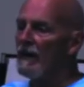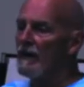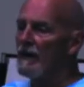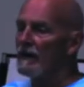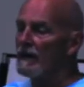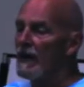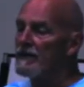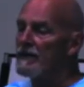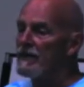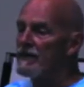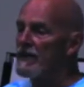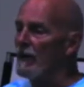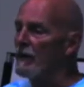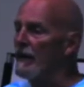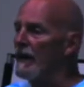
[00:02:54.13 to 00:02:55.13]
The lessons
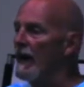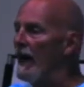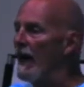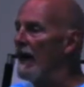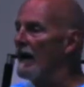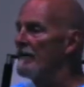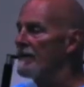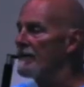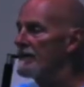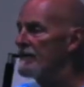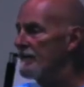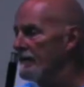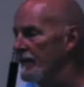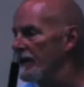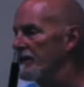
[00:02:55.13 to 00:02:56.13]
that we have is
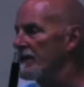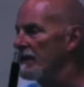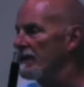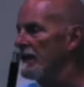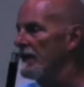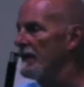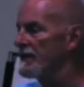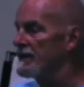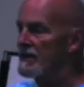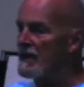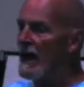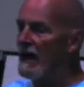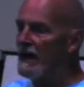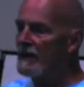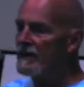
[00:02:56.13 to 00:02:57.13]
basically a
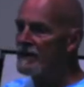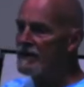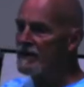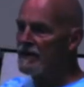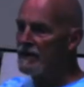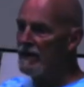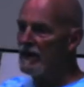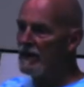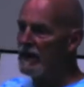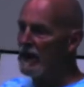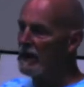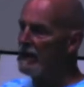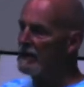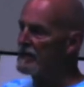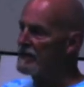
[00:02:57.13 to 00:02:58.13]
science,
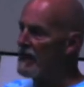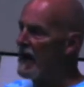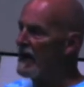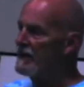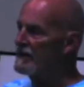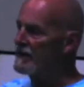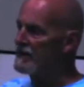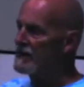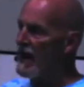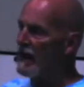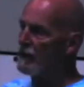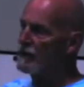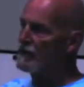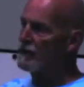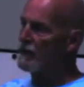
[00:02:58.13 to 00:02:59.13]
okay? And science is that
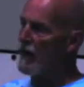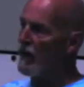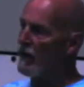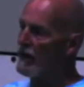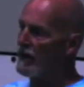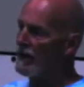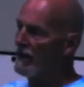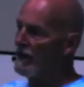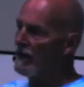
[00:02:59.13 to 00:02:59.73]
which we already